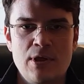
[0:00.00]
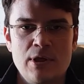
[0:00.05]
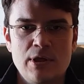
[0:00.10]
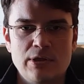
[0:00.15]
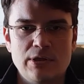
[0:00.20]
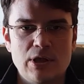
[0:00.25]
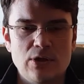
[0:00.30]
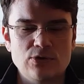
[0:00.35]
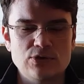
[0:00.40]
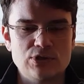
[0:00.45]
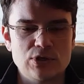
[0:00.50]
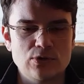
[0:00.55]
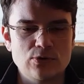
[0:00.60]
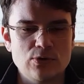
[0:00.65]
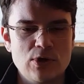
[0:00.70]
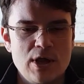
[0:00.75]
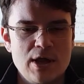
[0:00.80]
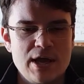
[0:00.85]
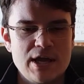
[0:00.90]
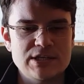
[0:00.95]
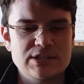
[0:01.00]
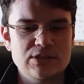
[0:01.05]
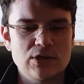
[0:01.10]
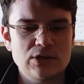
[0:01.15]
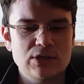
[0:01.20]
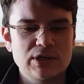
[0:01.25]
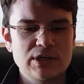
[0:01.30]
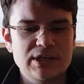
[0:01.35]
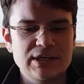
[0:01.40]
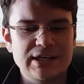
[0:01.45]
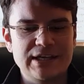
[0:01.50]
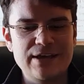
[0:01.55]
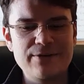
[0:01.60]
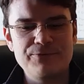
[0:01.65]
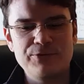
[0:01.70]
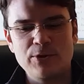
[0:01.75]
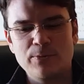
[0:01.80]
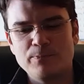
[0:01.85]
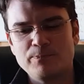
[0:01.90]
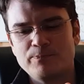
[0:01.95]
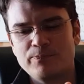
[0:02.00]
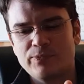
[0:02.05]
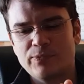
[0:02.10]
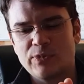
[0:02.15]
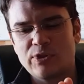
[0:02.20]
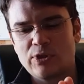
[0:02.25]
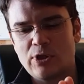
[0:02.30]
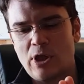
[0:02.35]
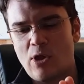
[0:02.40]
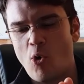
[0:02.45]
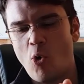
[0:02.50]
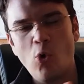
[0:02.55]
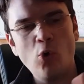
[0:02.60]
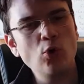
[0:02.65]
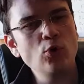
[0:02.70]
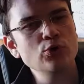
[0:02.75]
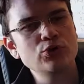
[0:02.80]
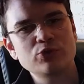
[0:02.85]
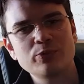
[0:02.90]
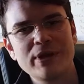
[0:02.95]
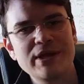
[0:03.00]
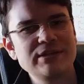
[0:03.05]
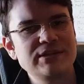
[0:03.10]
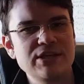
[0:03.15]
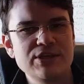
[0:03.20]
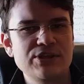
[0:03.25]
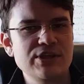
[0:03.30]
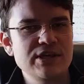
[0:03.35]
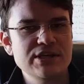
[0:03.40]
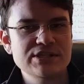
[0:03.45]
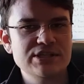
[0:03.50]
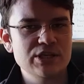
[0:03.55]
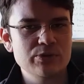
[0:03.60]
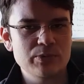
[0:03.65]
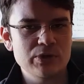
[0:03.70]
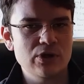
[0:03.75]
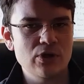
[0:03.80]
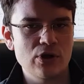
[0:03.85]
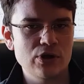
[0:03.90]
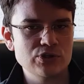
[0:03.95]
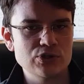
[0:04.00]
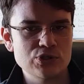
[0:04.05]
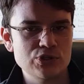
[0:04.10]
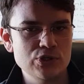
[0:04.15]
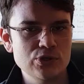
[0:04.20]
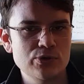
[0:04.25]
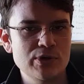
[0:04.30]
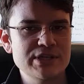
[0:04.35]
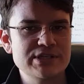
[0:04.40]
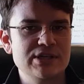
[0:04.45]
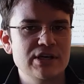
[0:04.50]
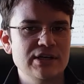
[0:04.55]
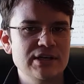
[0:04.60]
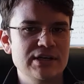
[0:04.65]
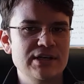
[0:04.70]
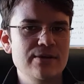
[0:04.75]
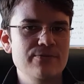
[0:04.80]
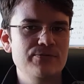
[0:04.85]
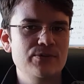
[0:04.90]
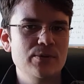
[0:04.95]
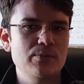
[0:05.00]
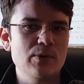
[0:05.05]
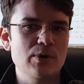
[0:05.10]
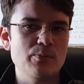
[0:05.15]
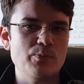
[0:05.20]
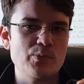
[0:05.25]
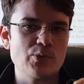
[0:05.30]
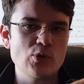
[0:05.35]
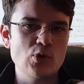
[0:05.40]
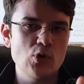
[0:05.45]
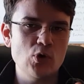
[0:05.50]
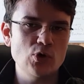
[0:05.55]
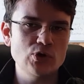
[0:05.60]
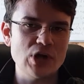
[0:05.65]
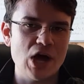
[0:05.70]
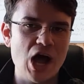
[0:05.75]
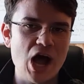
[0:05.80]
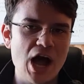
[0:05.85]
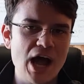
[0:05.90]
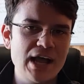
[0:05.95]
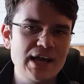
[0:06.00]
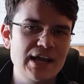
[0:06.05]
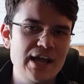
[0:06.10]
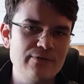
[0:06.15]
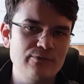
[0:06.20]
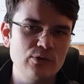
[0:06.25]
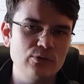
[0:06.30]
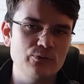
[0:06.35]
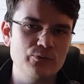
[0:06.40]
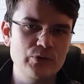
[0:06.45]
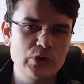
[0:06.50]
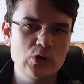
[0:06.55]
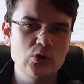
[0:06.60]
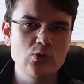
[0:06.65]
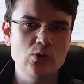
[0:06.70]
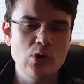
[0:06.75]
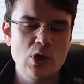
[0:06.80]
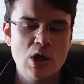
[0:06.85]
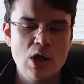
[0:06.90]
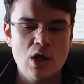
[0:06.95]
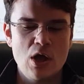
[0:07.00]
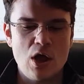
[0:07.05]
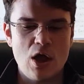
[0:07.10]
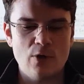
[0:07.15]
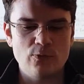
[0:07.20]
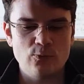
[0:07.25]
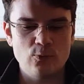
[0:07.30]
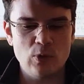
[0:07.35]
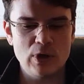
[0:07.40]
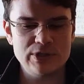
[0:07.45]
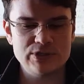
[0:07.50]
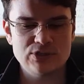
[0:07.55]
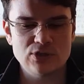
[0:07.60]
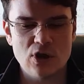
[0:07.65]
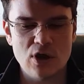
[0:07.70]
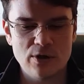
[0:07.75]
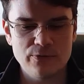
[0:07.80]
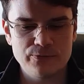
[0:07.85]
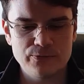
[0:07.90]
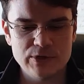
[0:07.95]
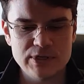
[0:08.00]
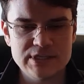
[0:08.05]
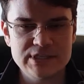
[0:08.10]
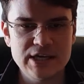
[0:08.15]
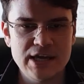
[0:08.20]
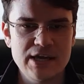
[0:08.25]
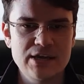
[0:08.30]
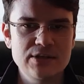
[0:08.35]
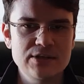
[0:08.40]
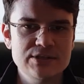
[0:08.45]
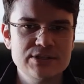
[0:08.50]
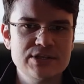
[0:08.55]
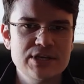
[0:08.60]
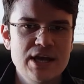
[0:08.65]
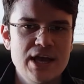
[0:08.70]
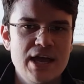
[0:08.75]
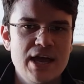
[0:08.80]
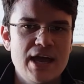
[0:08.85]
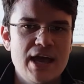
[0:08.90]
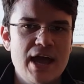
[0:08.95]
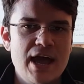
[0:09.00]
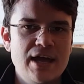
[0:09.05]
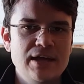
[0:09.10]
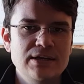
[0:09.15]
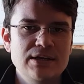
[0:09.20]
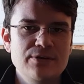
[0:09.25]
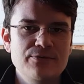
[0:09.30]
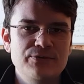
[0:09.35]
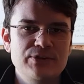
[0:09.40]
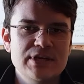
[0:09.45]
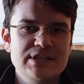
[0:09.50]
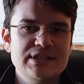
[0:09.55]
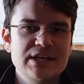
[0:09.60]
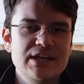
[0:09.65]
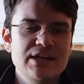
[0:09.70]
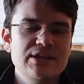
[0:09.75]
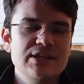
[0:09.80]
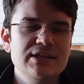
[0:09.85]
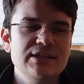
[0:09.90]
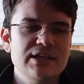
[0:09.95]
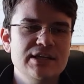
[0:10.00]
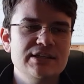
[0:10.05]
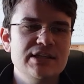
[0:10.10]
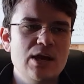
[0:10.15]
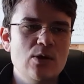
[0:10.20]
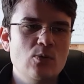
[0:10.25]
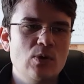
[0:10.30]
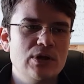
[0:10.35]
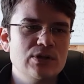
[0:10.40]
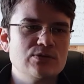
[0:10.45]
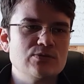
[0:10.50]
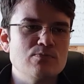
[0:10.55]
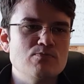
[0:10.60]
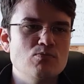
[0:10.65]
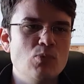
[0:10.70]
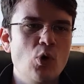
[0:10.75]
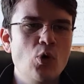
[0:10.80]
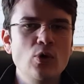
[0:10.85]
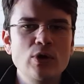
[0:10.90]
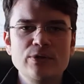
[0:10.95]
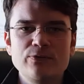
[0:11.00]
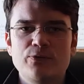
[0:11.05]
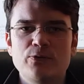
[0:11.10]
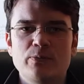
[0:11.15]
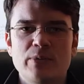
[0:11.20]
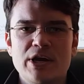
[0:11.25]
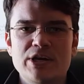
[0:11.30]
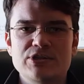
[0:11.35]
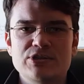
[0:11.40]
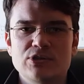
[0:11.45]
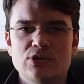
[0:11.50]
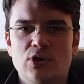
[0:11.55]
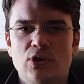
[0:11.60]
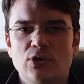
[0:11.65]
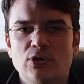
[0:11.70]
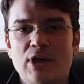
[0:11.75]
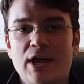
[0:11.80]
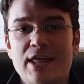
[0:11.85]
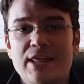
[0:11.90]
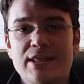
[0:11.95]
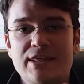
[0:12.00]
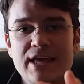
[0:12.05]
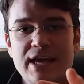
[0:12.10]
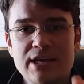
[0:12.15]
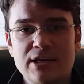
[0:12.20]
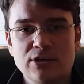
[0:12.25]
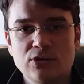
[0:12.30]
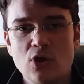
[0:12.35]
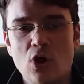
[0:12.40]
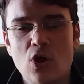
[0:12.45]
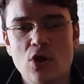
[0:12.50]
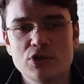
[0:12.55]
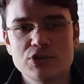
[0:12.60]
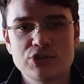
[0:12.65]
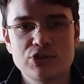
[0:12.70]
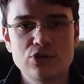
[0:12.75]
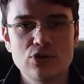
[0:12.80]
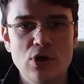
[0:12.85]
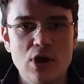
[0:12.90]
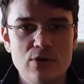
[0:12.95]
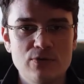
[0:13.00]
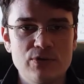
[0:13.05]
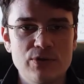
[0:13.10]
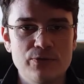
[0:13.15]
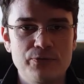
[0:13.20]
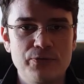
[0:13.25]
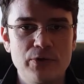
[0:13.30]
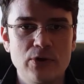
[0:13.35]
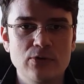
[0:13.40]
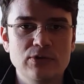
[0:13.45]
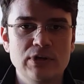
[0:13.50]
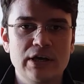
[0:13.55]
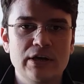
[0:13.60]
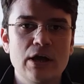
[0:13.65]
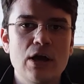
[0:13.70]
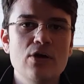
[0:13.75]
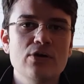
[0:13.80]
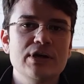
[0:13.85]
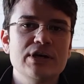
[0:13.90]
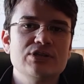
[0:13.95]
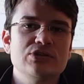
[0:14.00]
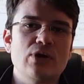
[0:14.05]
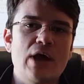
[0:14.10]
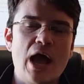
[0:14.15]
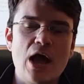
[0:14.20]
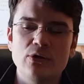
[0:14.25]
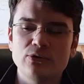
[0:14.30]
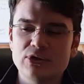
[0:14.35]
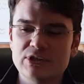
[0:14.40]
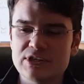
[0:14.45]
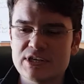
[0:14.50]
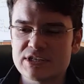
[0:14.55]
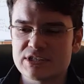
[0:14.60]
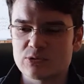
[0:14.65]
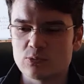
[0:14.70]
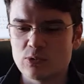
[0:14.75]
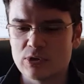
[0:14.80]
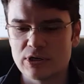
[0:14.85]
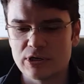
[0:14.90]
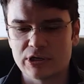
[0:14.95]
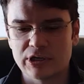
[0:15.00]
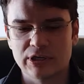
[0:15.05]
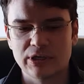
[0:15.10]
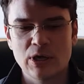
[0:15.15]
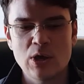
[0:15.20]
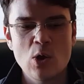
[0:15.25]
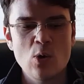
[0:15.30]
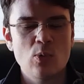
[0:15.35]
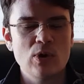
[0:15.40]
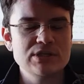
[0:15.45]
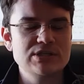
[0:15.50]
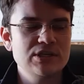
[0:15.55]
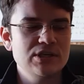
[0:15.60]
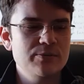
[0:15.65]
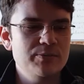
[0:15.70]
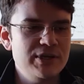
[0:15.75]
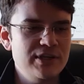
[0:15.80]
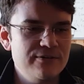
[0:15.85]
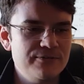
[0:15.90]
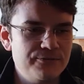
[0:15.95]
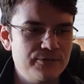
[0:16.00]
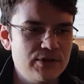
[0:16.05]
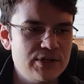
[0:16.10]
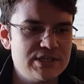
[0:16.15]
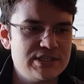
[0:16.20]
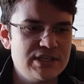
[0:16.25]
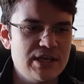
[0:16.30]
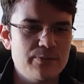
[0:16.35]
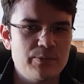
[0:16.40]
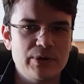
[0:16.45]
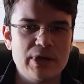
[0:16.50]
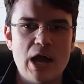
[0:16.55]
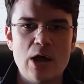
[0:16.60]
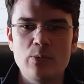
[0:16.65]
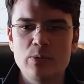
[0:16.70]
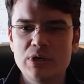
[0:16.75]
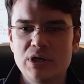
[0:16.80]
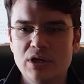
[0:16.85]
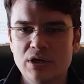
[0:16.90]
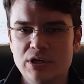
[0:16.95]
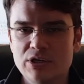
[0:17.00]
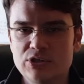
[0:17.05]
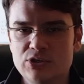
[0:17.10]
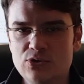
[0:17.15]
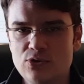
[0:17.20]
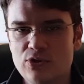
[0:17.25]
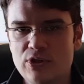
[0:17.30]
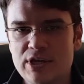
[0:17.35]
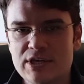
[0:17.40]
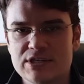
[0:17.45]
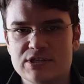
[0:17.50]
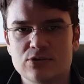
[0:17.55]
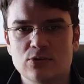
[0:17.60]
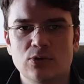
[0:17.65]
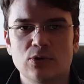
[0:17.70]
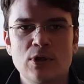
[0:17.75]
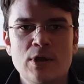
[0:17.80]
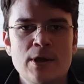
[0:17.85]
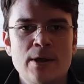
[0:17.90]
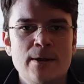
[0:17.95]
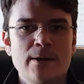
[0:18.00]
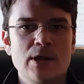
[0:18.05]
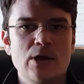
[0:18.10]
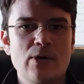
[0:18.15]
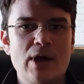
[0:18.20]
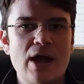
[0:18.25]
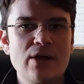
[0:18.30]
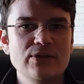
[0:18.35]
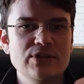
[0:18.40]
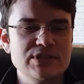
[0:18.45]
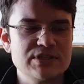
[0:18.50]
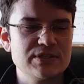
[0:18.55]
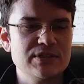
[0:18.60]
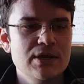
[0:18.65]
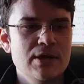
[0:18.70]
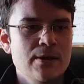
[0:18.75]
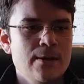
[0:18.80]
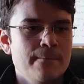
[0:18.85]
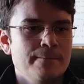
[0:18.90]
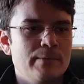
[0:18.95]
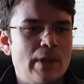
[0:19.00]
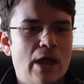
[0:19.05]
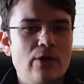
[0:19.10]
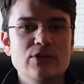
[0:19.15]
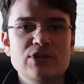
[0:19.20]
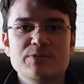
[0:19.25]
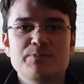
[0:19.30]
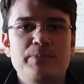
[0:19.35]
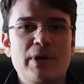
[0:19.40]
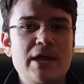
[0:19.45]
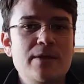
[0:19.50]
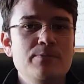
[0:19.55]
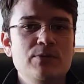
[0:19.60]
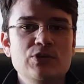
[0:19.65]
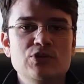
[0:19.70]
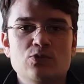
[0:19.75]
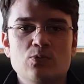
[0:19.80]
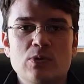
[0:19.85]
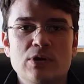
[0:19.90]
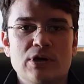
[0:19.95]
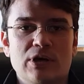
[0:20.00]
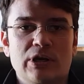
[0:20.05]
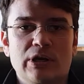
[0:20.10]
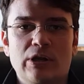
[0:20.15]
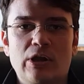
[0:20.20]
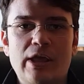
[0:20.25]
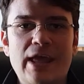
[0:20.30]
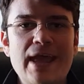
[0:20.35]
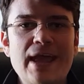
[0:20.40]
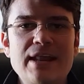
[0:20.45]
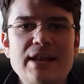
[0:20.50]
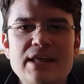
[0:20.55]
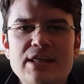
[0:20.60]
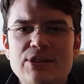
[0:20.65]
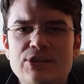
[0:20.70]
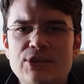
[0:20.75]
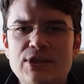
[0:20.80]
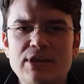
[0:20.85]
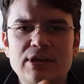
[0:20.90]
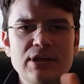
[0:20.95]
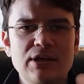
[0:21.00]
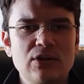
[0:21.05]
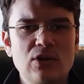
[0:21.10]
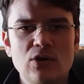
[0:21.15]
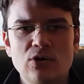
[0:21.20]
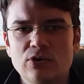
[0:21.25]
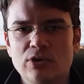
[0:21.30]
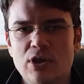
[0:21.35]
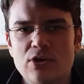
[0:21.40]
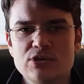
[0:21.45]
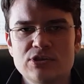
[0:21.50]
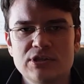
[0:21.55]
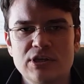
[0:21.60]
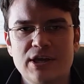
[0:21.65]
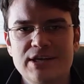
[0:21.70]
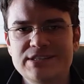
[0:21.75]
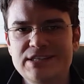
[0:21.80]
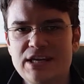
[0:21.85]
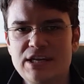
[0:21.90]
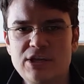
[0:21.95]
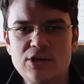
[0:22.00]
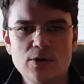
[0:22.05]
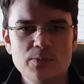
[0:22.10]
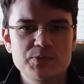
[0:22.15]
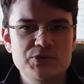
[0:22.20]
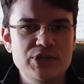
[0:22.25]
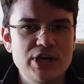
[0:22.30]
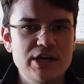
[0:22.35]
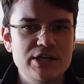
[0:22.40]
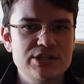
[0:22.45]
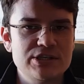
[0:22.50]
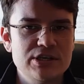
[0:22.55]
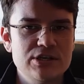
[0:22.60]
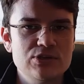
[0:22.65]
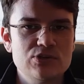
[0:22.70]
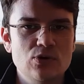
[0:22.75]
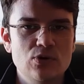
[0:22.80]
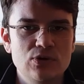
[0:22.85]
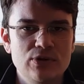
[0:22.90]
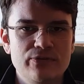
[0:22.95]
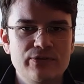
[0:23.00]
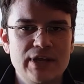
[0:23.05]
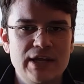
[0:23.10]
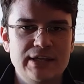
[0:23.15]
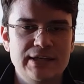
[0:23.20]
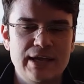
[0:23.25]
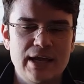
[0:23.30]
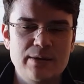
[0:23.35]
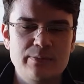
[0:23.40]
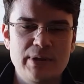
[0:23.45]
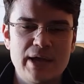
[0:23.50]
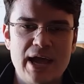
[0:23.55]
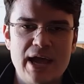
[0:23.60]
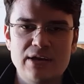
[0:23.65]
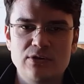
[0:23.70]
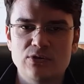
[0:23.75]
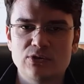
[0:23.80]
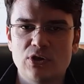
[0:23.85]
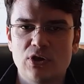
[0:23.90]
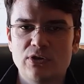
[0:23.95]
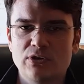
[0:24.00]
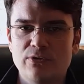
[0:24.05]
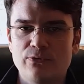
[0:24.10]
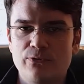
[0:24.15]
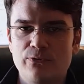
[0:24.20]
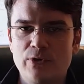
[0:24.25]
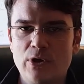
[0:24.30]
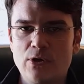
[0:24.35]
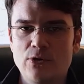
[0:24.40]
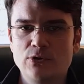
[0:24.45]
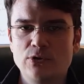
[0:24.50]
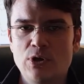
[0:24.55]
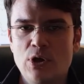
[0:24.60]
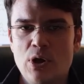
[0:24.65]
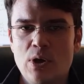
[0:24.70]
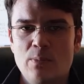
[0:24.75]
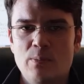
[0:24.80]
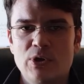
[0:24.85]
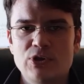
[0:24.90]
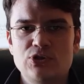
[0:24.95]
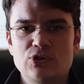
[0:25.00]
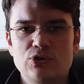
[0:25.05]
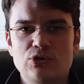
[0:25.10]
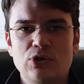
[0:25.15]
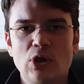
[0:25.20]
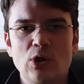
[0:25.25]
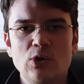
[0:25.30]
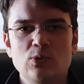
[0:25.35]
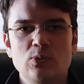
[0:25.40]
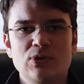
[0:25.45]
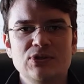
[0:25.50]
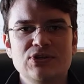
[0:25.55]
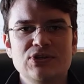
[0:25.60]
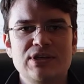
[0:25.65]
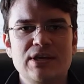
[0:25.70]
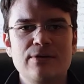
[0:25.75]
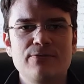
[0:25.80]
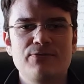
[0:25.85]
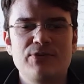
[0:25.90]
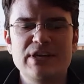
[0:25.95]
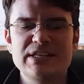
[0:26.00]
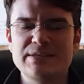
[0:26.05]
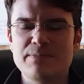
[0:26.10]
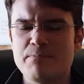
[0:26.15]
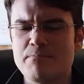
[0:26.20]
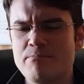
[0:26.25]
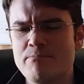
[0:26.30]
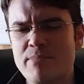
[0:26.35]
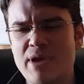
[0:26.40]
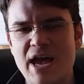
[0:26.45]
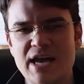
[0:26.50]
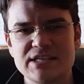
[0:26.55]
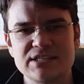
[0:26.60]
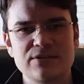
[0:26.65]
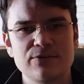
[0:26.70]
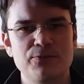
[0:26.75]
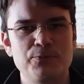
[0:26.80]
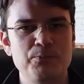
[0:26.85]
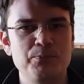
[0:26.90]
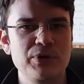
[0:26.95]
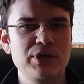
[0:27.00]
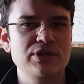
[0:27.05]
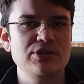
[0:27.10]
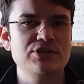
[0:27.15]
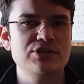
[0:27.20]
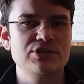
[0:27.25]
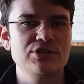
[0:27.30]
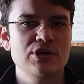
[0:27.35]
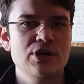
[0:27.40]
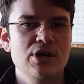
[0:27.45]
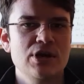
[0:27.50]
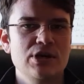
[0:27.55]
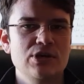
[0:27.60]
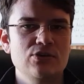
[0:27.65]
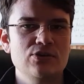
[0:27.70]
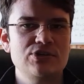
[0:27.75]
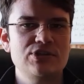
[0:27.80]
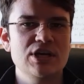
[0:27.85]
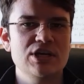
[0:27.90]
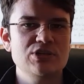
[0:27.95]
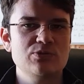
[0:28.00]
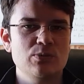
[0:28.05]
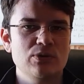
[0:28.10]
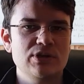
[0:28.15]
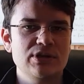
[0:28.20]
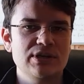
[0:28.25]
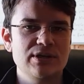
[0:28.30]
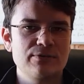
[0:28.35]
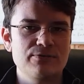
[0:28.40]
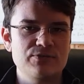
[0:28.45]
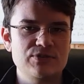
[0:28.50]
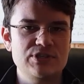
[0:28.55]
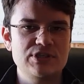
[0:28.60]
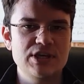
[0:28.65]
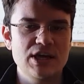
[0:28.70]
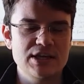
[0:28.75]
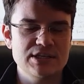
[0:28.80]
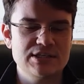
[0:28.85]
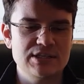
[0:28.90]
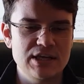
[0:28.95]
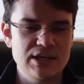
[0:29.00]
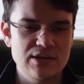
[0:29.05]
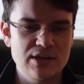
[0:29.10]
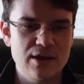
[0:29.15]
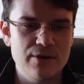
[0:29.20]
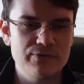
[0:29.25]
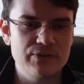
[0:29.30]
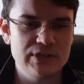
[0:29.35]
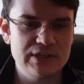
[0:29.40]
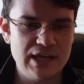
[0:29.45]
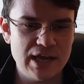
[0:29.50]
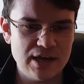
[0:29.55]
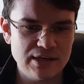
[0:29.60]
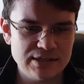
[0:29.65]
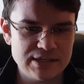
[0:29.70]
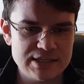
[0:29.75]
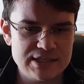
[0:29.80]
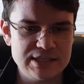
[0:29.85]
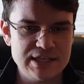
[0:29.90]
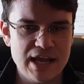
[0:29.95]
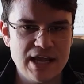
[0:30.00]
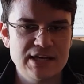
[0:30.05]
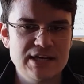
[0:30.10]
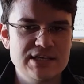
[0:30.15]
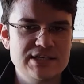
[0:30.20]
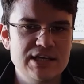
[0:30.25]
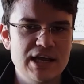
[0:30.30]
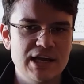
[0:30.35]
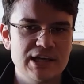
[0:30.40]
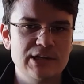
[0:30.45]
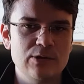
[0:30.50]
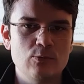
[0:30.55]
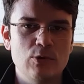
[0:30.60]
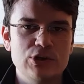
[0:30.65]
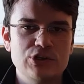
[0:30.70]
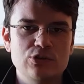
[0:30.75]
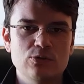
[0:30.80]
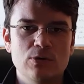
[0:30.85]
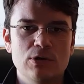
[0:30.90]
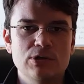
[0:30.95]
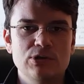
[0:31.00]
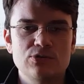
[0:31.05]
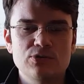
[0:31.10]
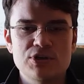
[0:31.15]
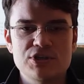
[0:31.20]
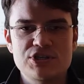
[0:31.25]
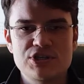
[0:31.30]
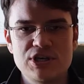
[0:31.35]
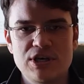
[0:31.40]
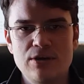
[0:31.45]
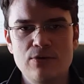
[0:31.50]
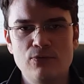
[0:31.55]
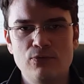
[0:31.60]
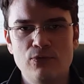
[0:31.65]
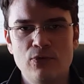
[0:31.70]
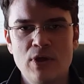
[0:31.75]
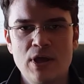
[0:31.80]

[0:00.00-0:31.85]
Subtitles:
So it's not going to give them all 20 things that we're going to do. It's going to give them a broad, high-level view of what the offer entails. And if there's anything that they want more information on, they can ask you over the phone. Like, okay, so how did this work? And what's going to be the first step? And how are we going to do this? Or, how does payments work? And anything along those lines, any objections, all of that can be handled on the phone. But you don't want to give this massive pitch. You just want to give just enough that they understand exactly what you want to achieve.